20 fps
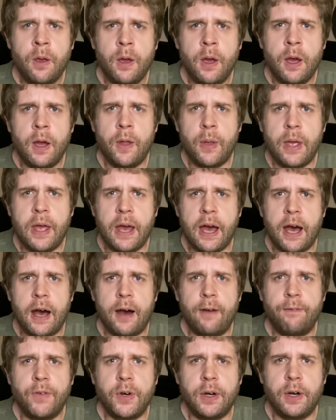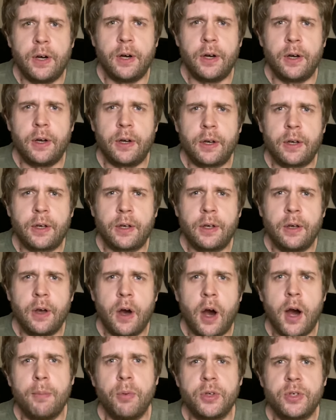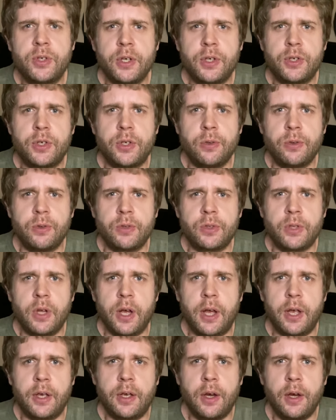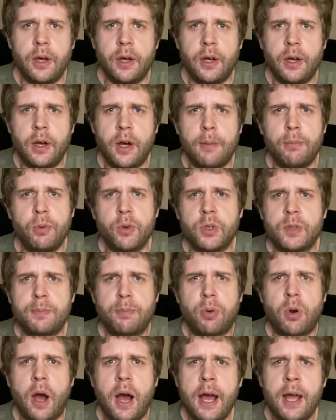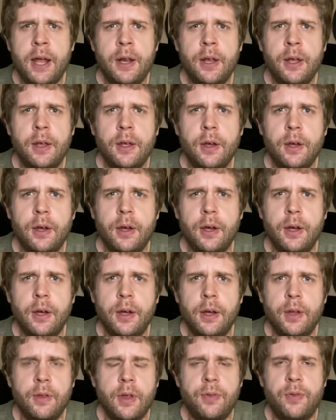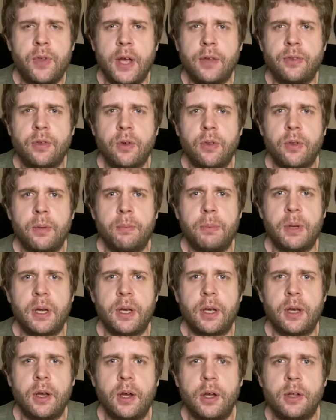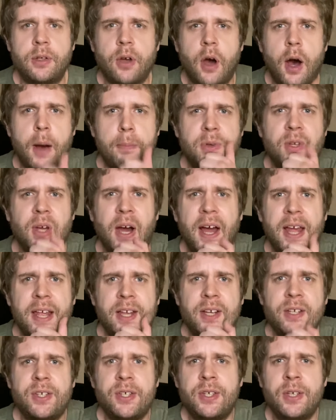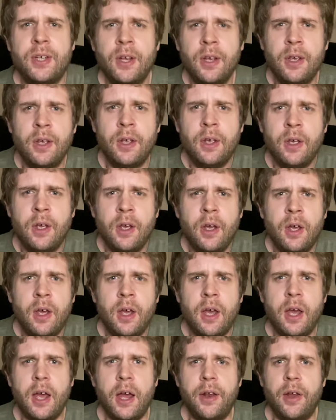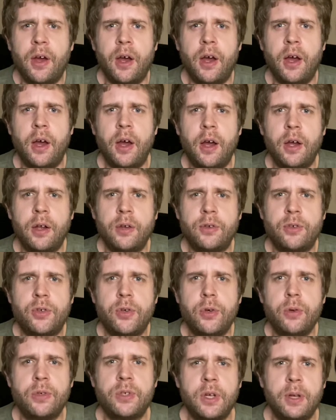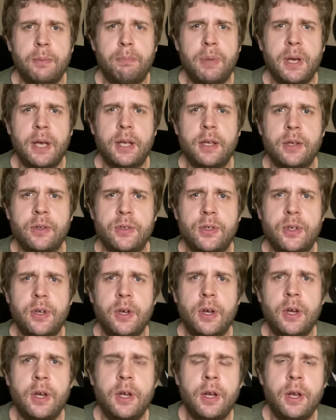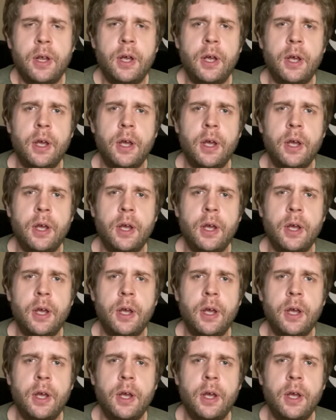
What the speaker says: and they have hubris issues like hubris pride. They think they're the big top dykes, and choosing and picking's good.